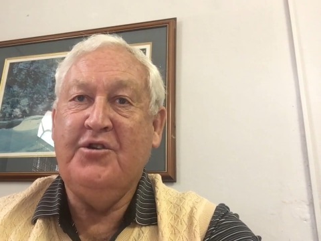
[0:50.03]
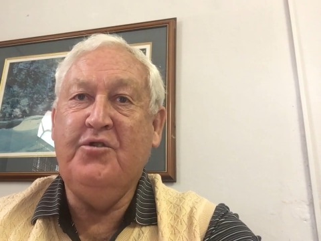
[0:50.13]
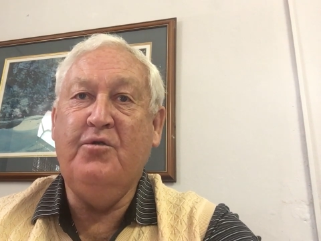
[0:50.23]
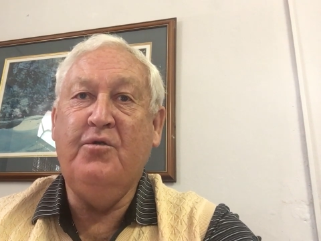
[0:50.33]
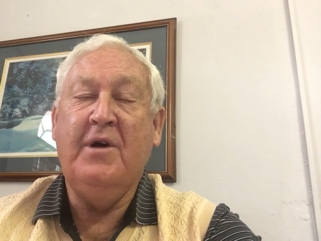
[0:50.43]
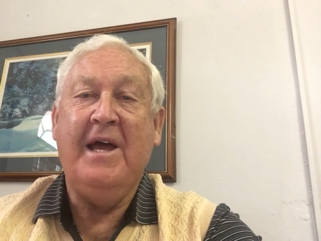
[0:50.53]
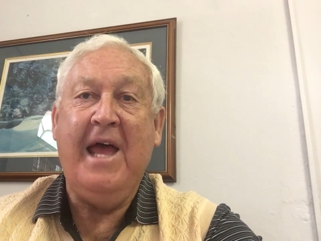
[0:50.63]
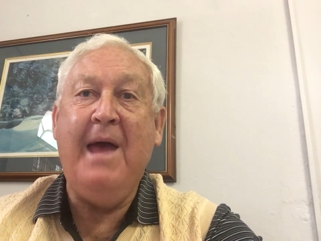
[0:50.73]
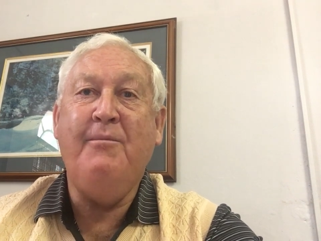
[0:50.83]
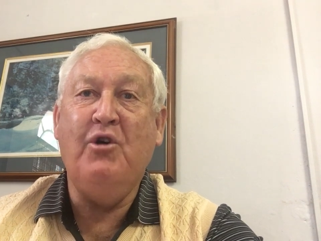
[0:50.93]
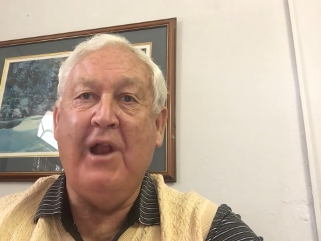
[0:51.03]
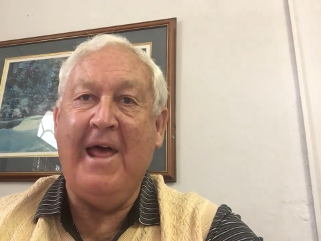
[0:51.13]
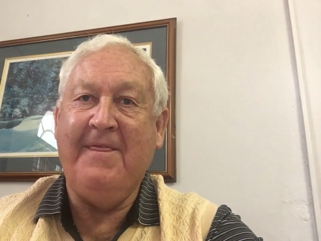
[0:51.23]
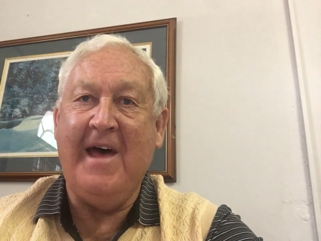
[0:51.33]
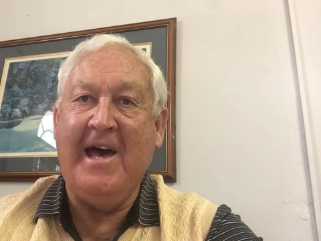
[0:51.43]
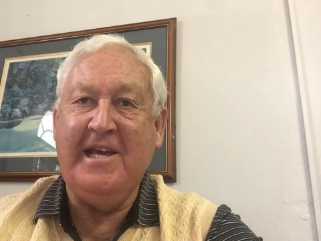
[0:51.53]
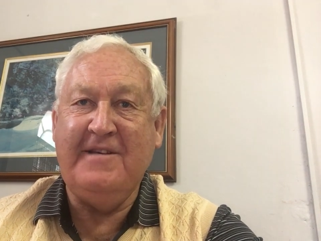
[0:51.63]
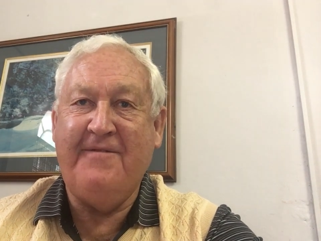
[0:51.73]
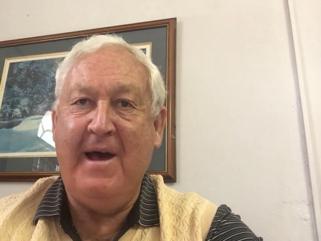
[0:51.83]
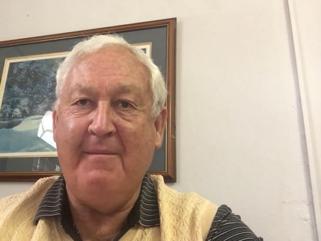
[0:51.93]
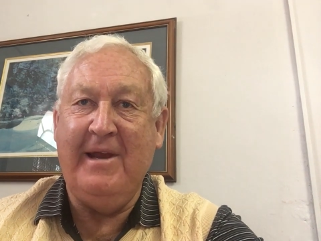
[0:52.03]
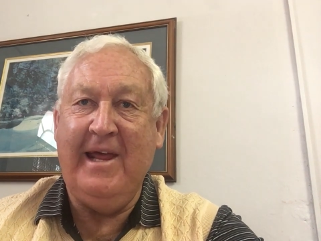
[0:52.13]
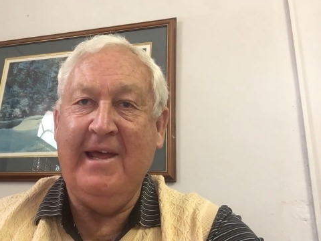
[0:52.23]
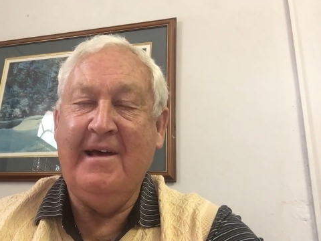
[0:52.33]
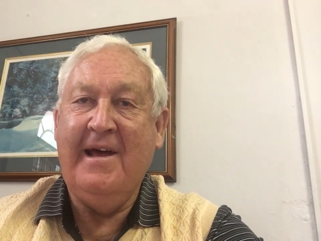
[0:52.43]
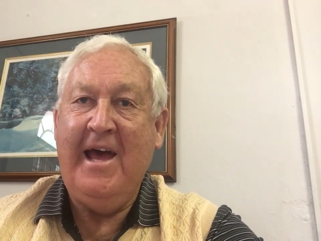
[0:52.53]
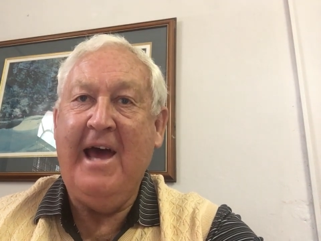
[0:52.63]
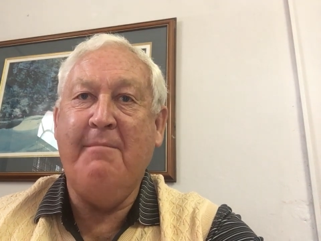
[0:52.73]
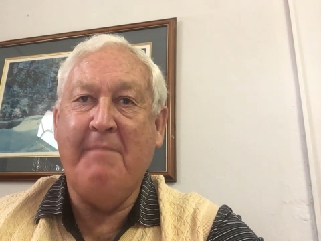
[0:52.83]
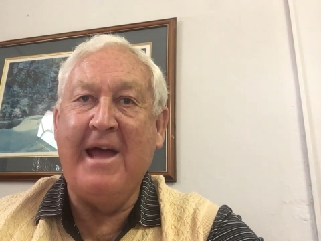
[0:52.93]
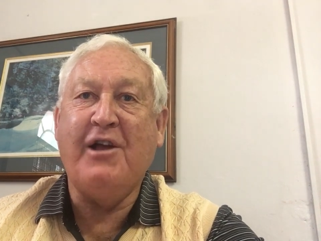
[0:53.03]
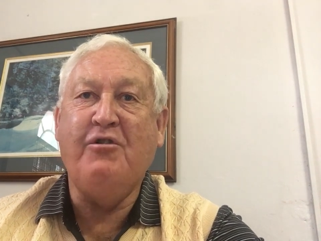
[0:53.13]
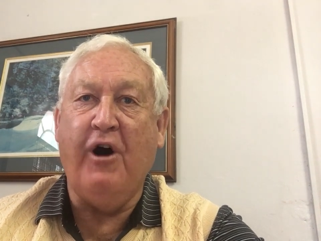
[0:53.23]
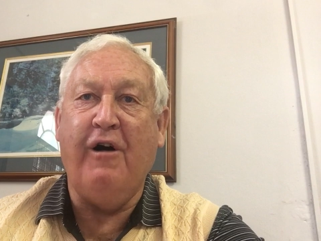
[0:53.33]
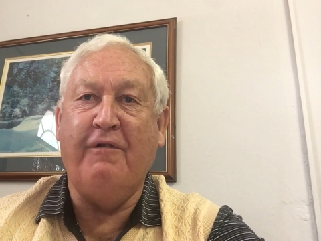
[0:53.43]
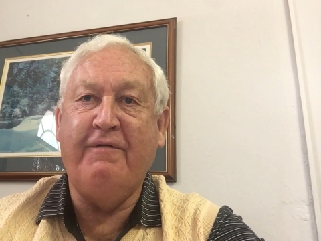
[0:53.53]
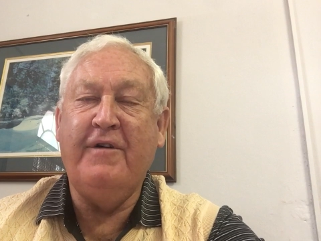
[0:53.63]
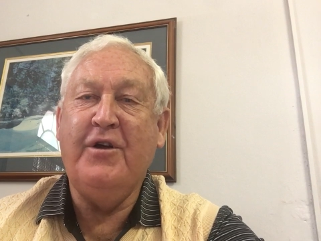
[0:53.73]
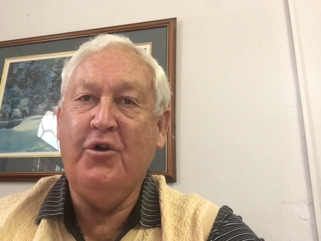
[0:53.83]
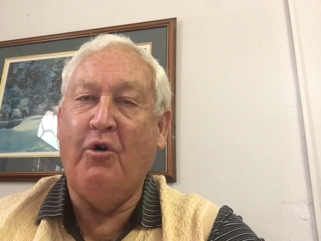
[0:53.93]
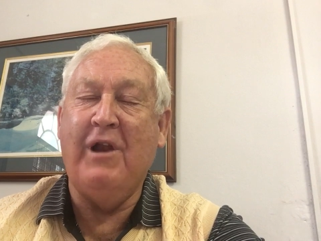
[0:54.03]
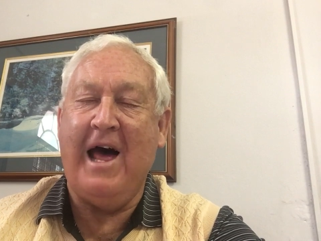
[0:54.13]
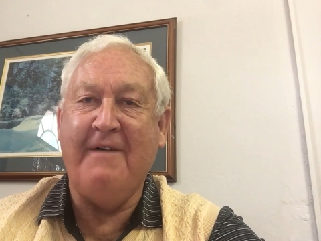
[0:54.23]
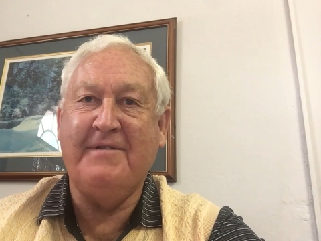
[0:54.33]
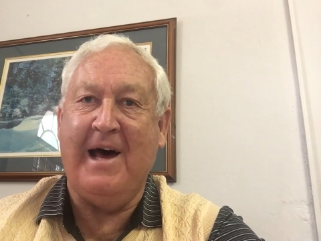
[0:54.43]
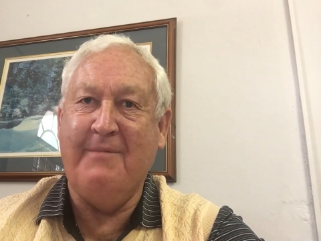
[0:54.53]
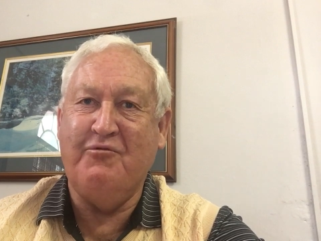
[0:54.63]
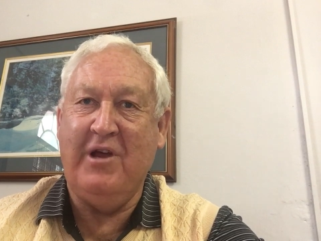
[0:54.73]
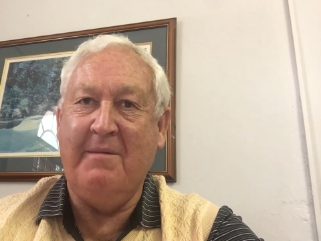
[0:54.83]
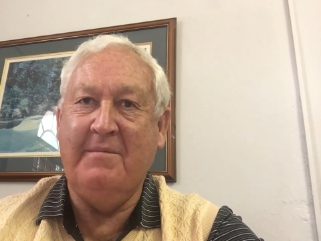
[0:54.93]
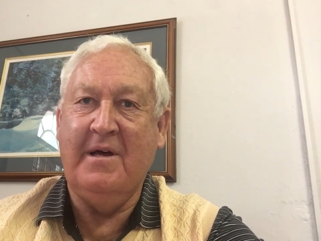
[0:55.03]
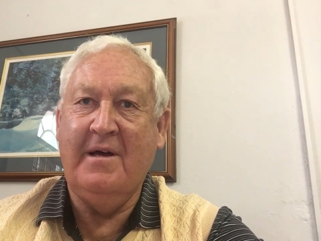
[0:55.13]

to emulate the Hayes family and make golf your lifetime dream,